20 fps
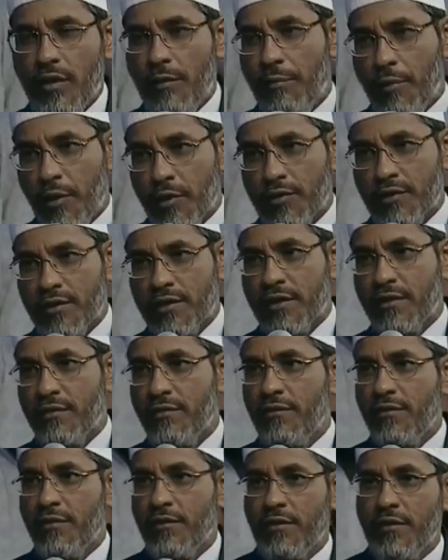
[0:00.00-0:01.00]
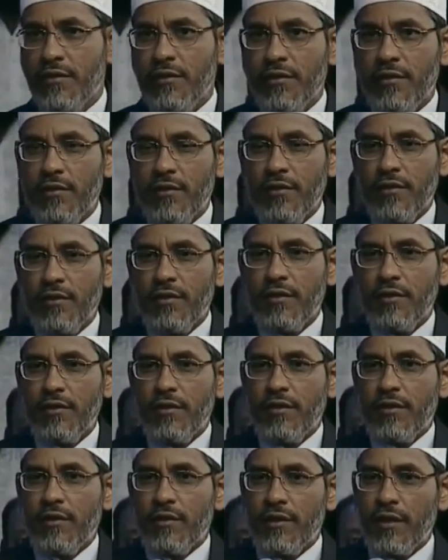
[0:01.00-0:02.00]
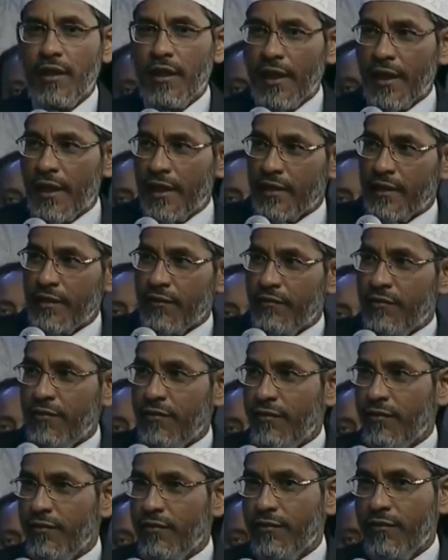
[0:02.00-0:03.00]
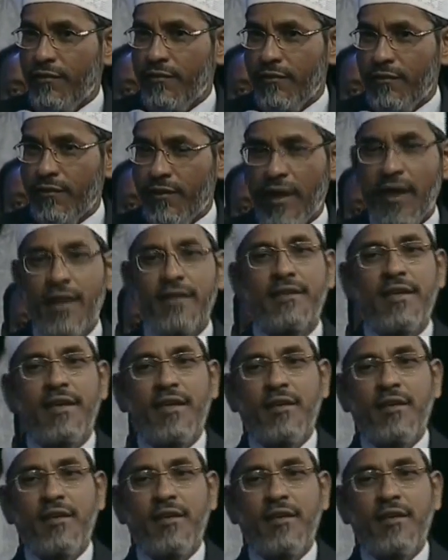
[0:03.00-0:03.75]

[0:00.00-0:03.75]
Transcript: The positive, the negative, and